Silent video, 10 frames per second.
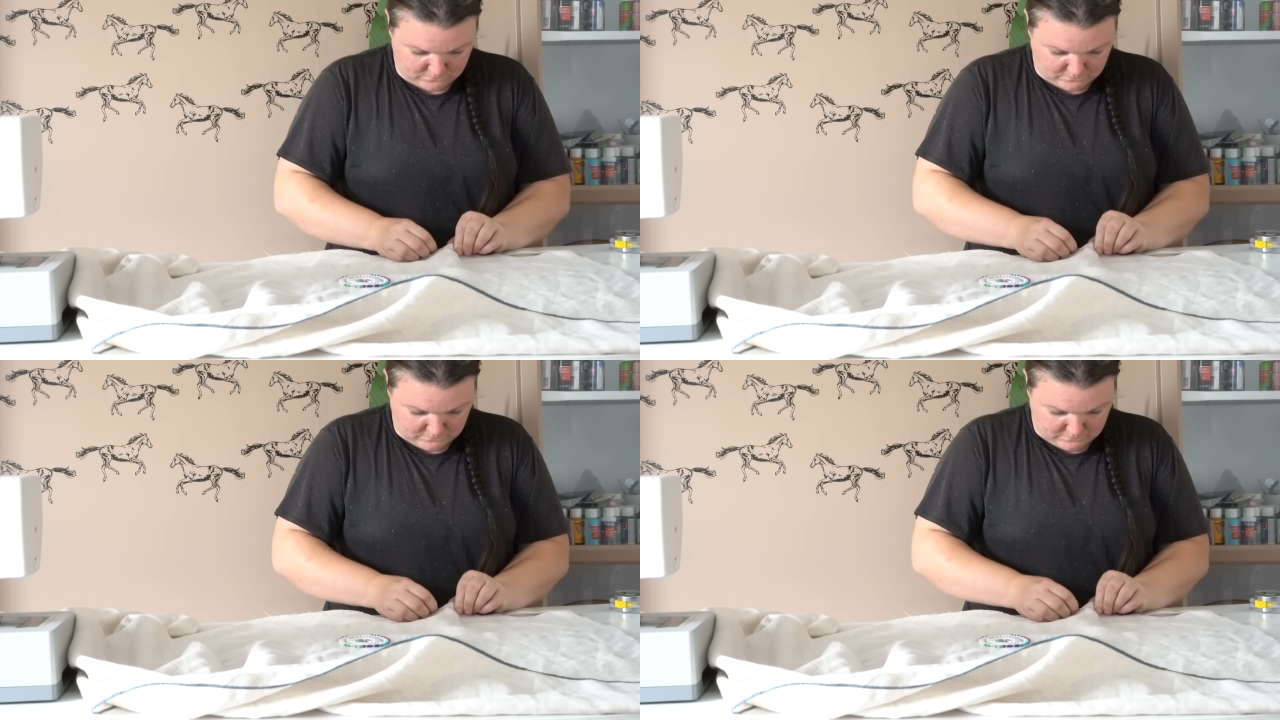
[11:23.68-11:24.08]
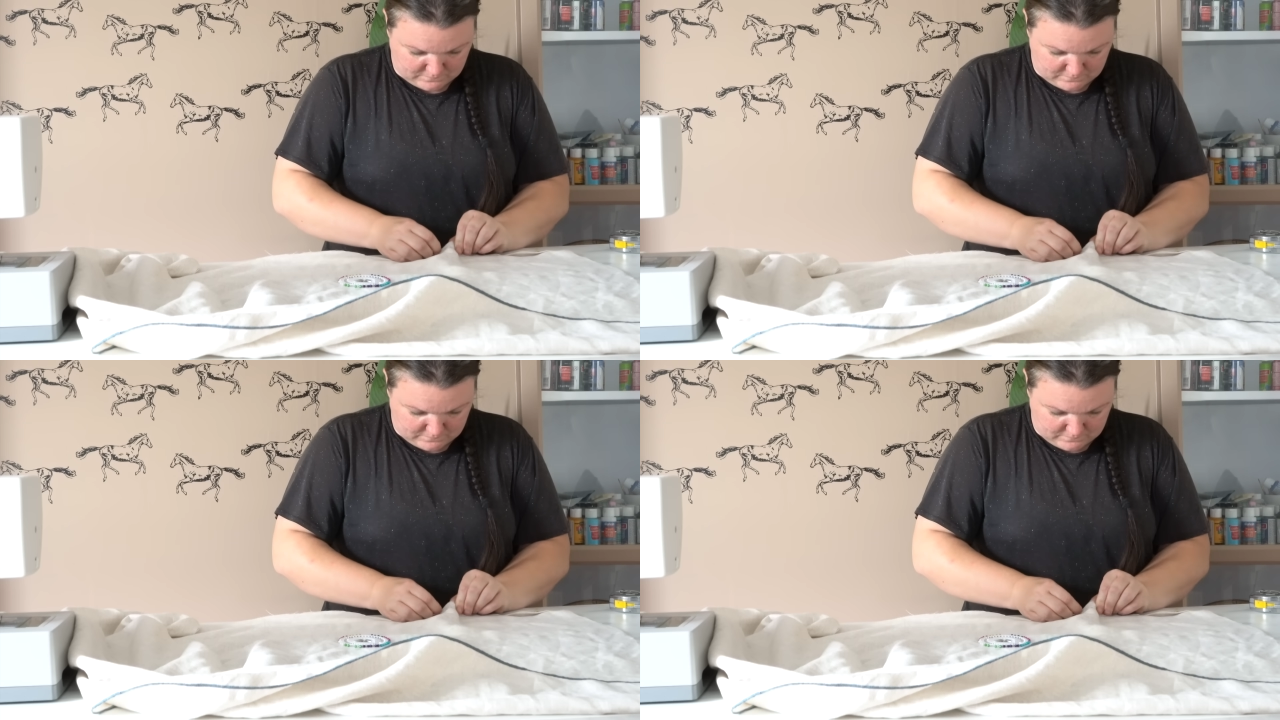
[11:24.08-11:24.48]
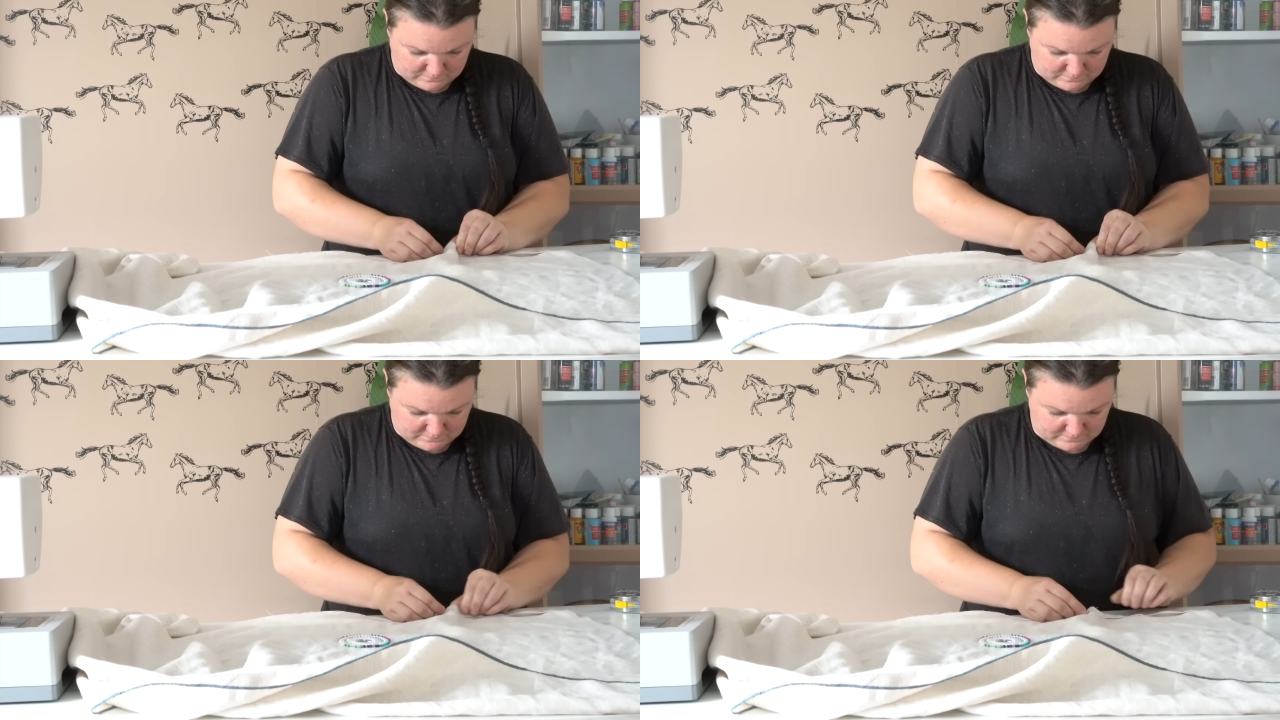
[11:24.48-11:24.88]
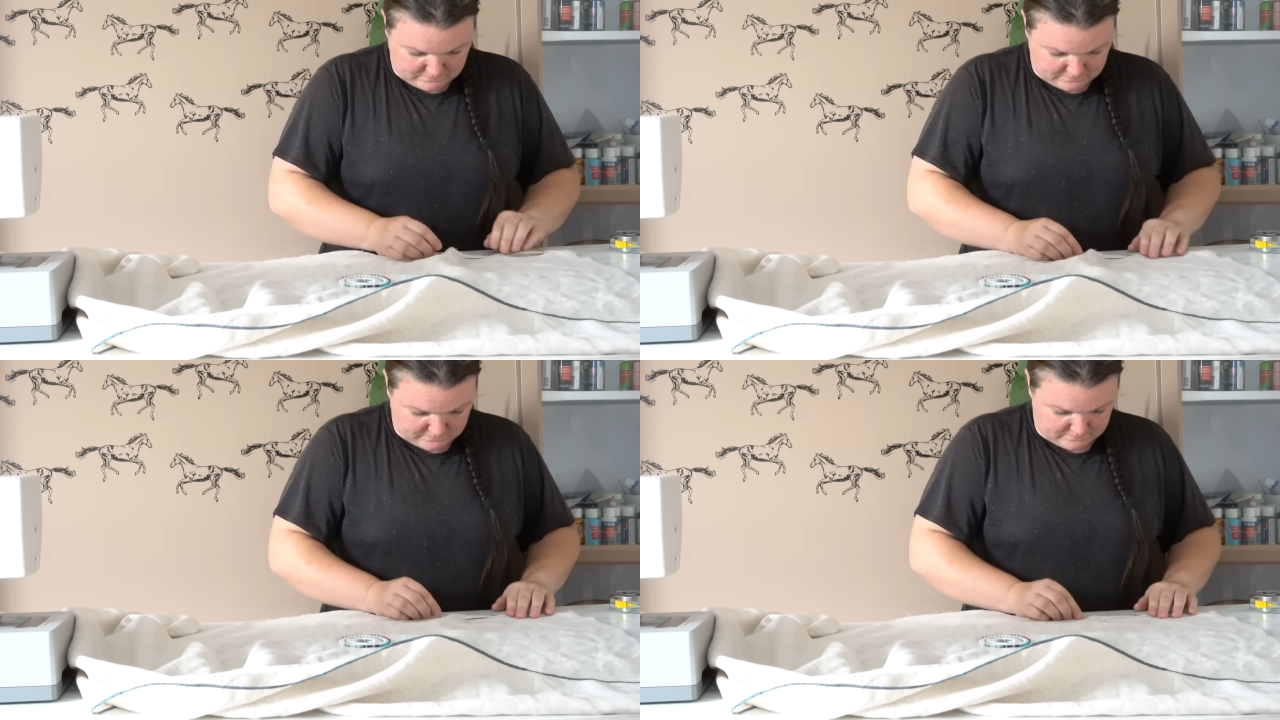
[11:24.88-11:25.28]

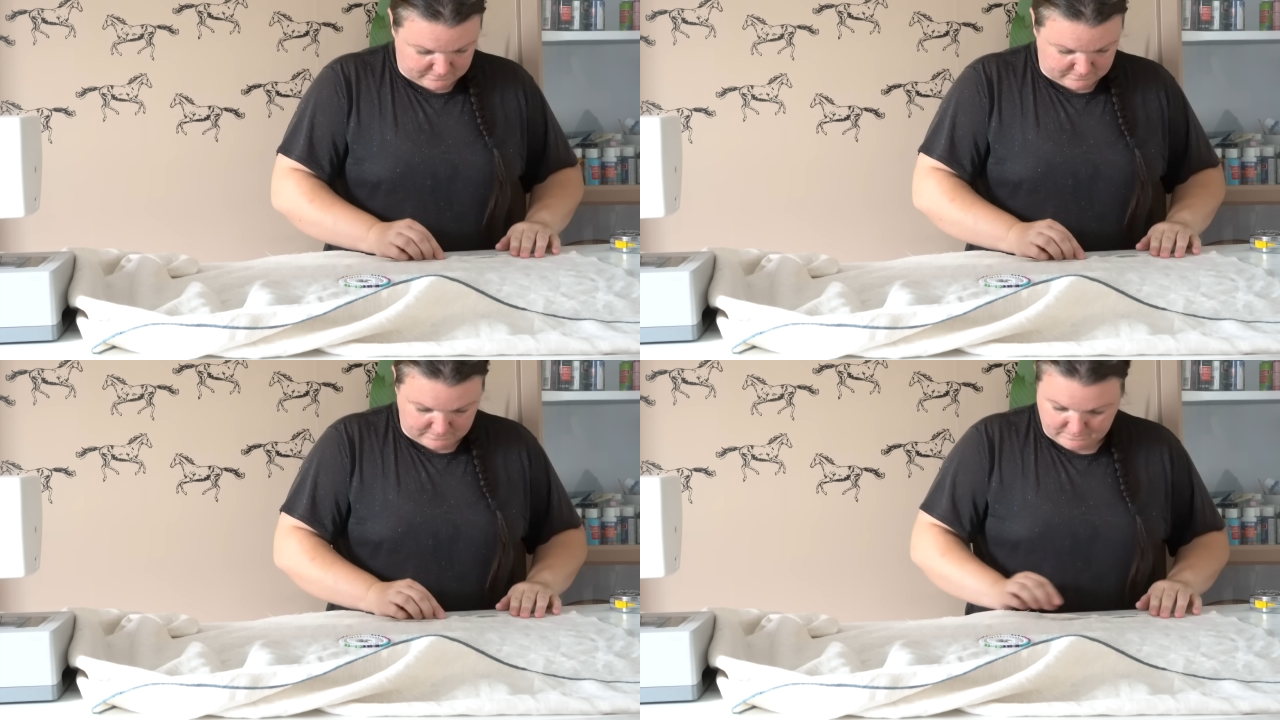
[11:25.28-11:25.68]
(silence)